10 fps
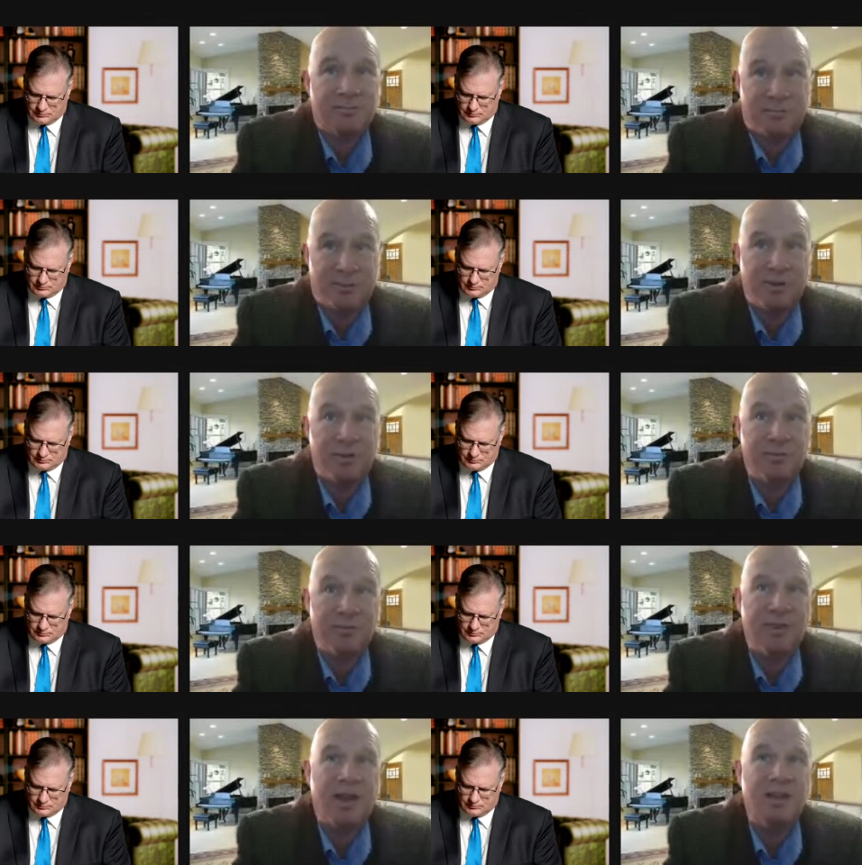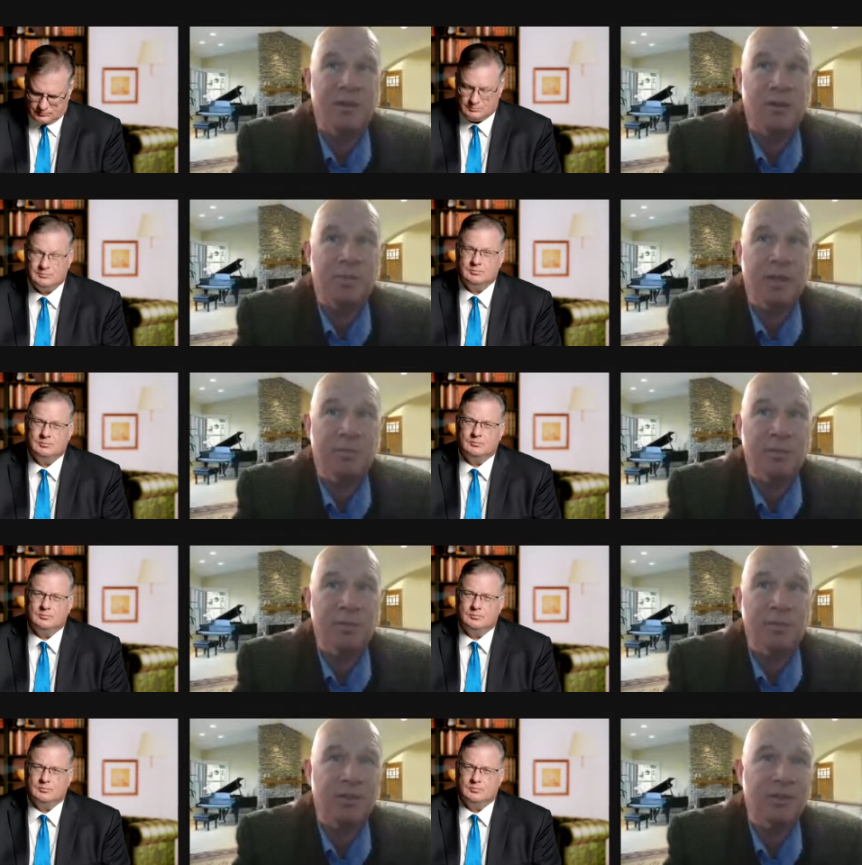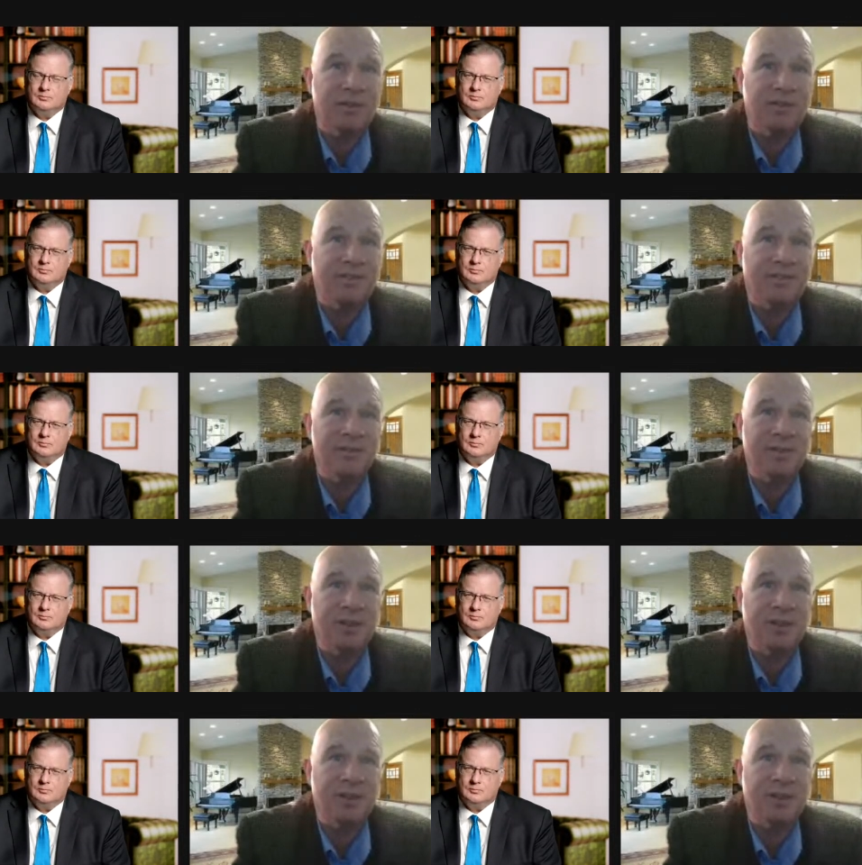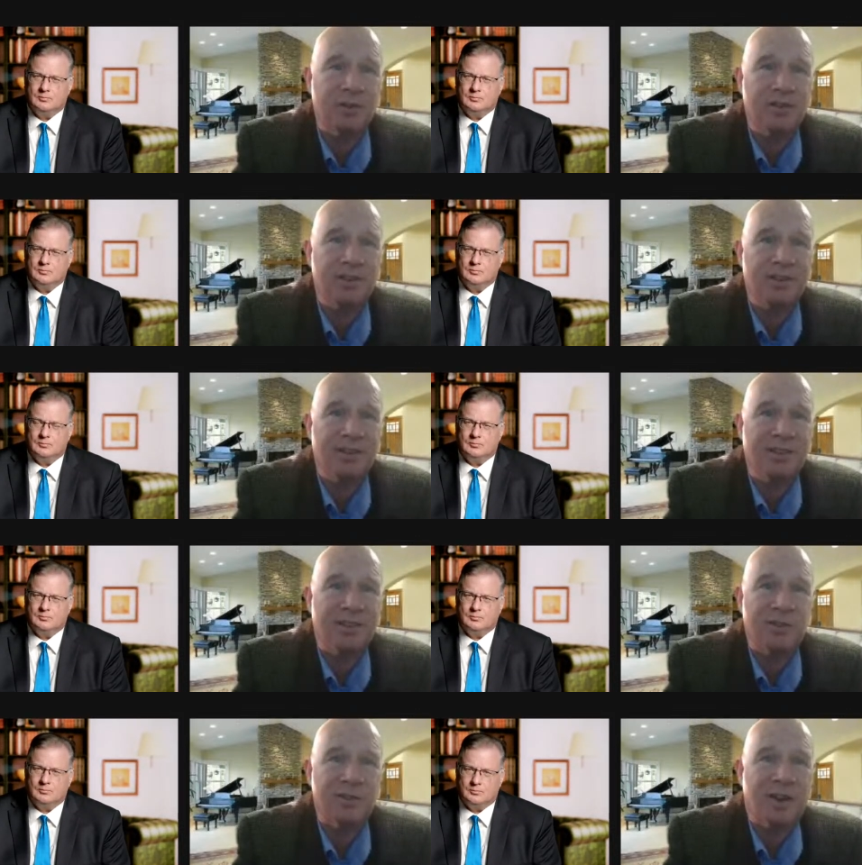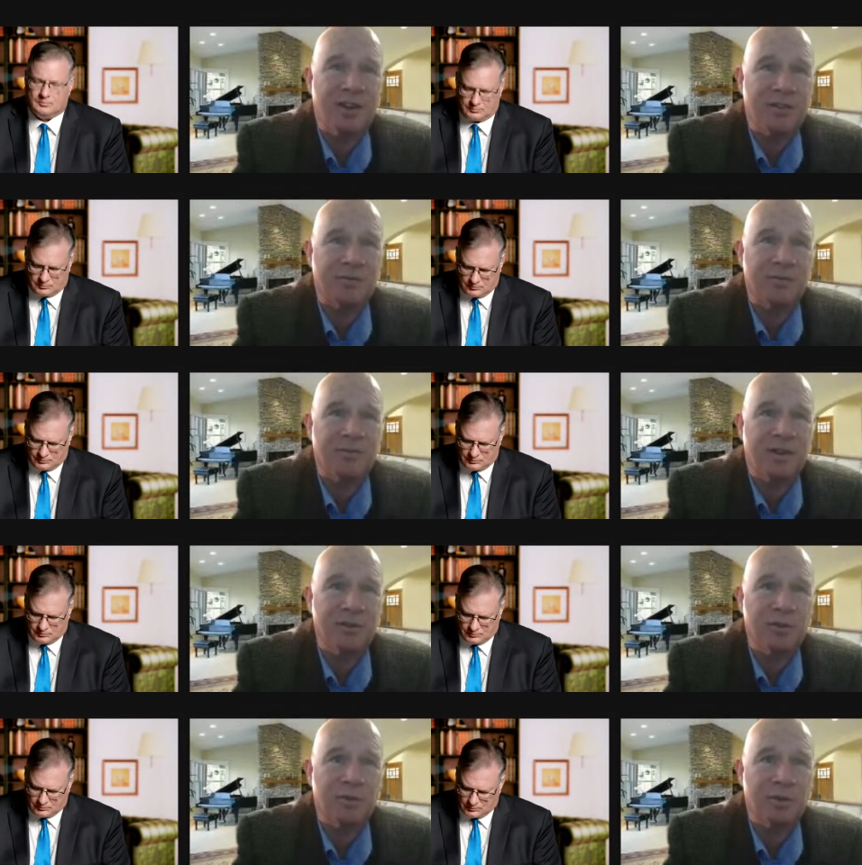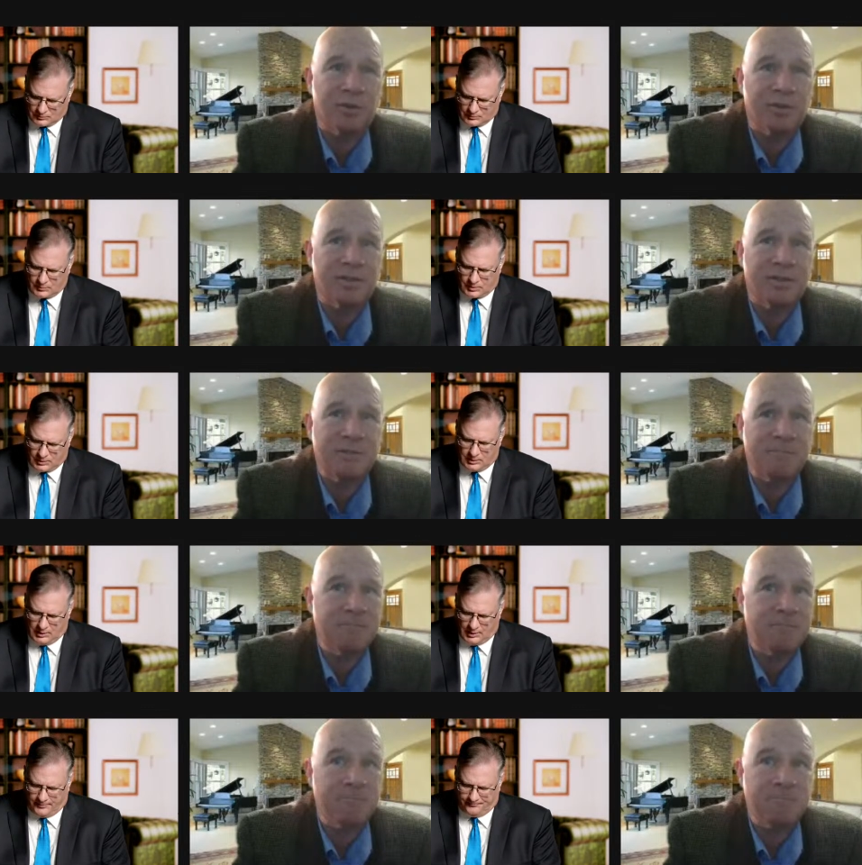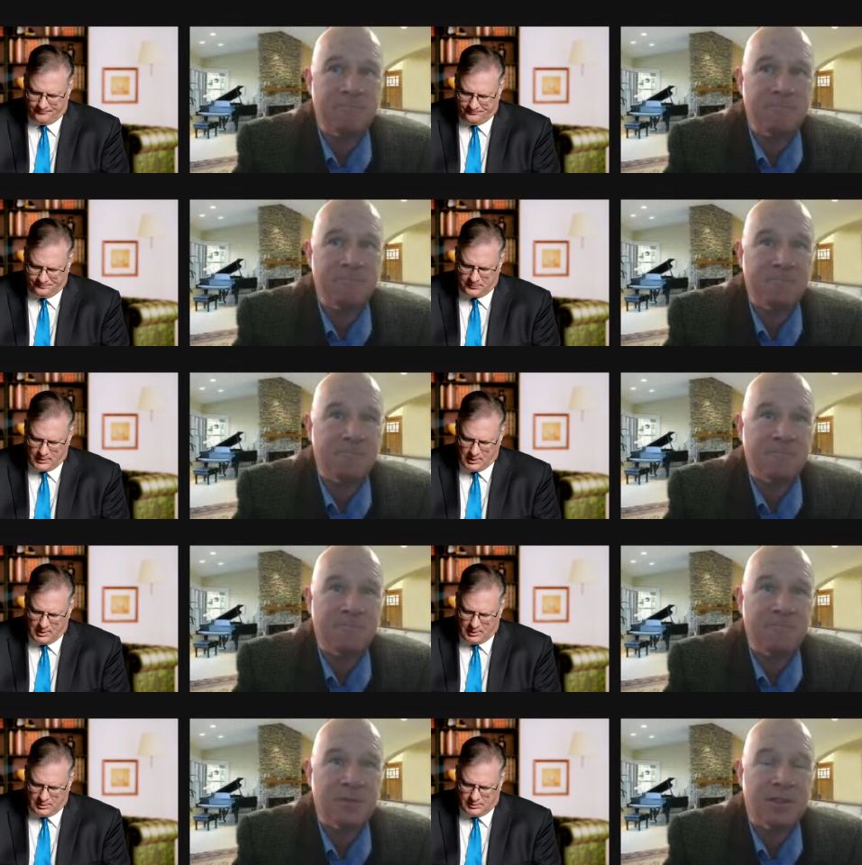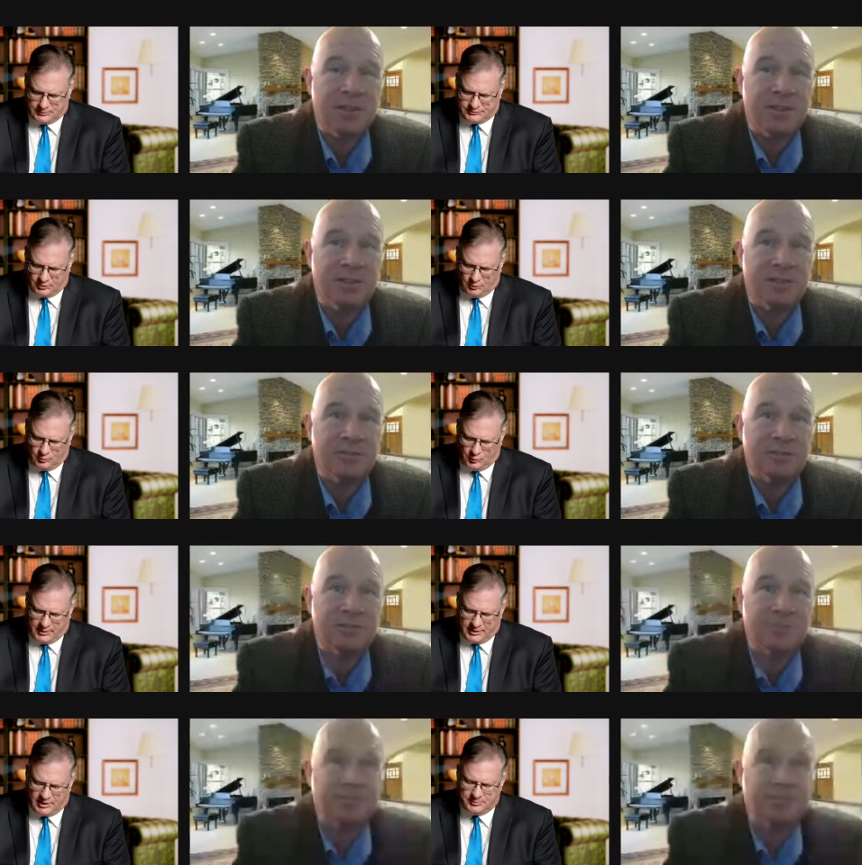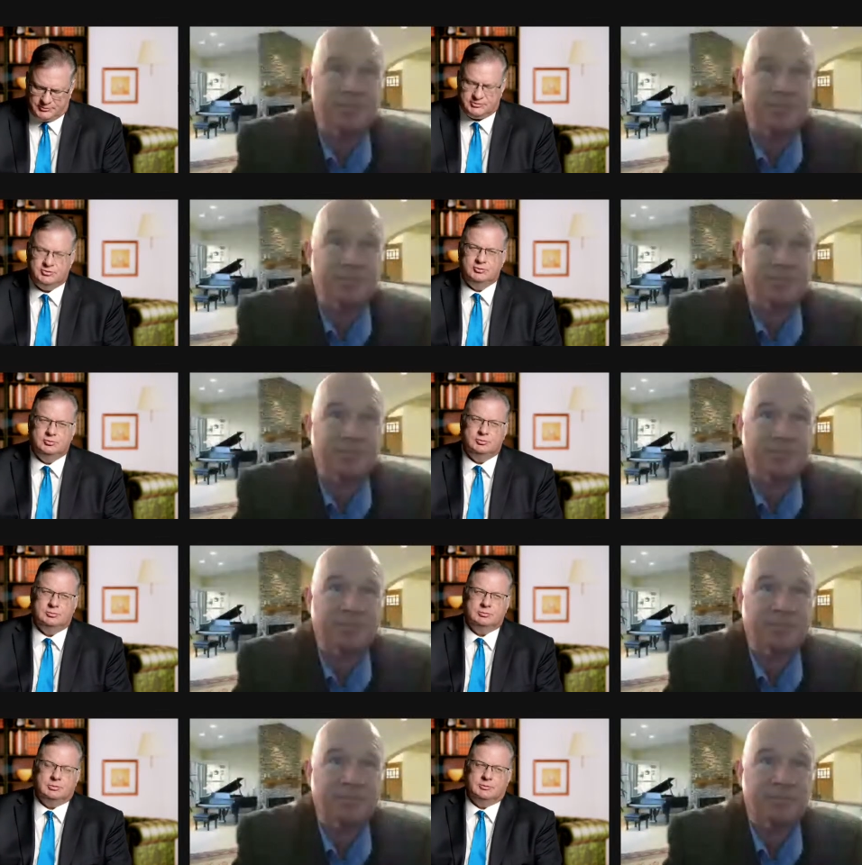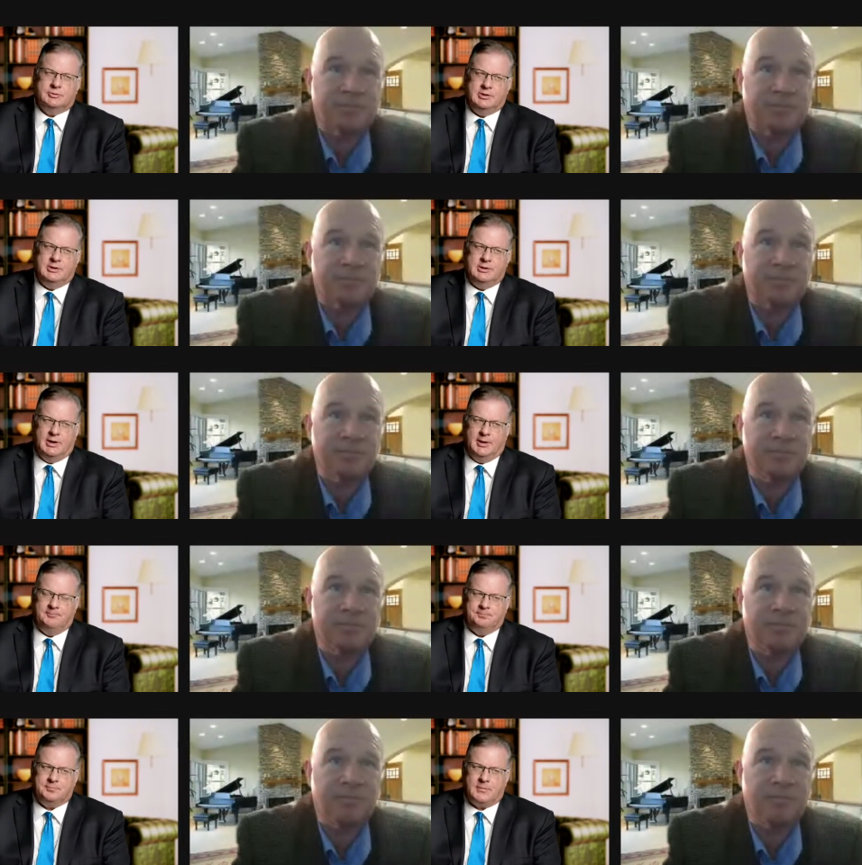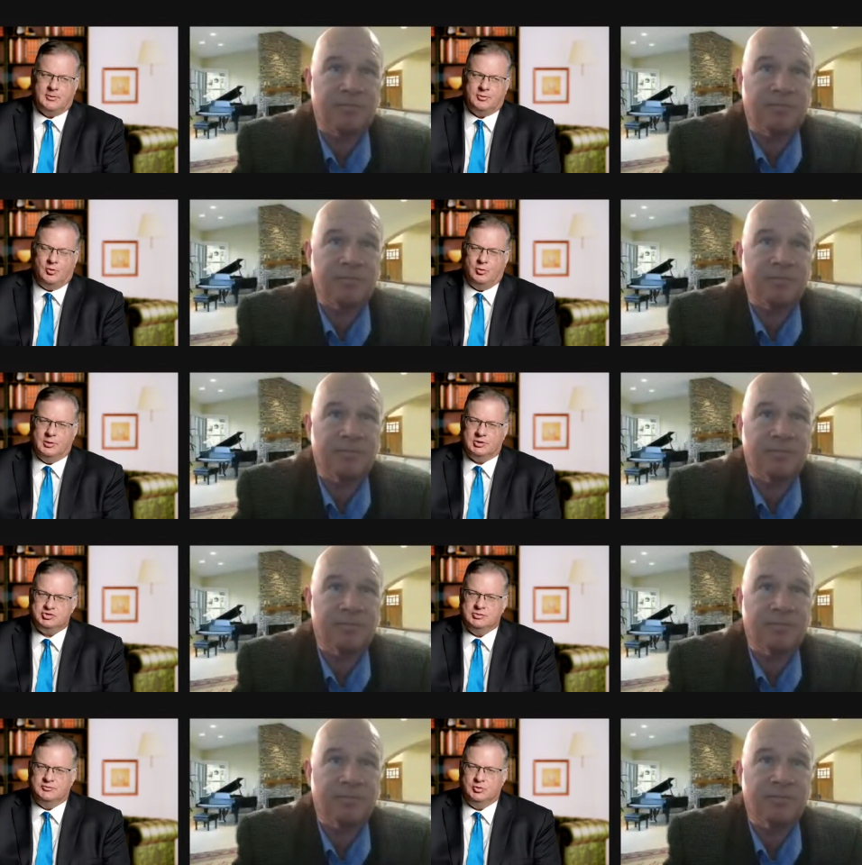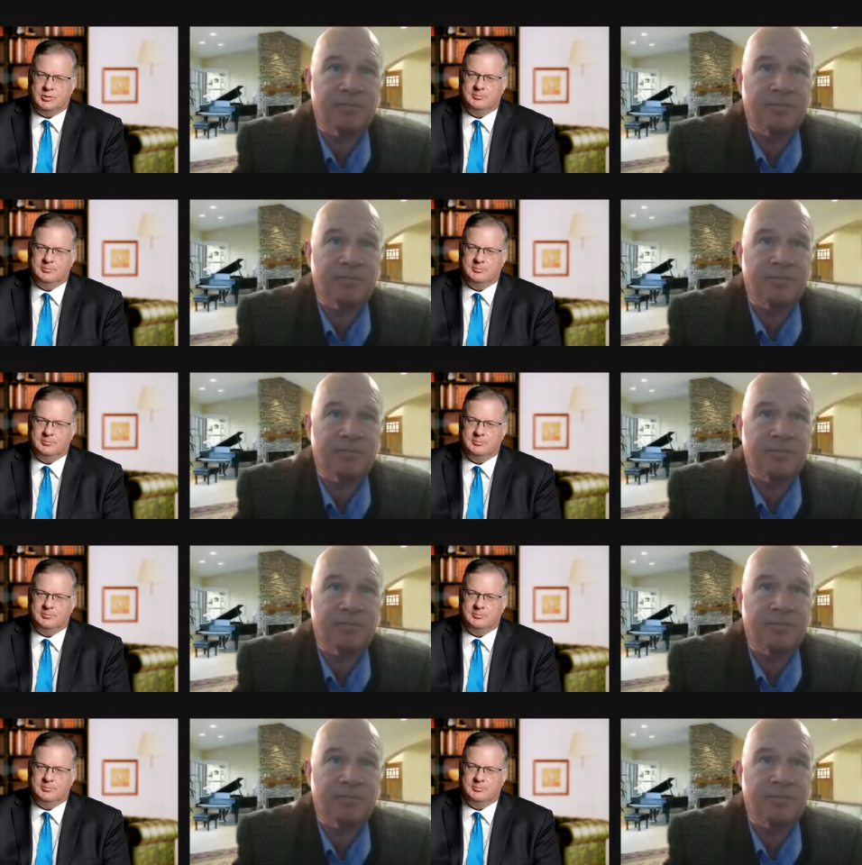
Speaker 1: you know 900 people a year in in vancouver are dying from fentanyl overdoses
Speaker 2: yeah so when it comes to the um the whole issue of doing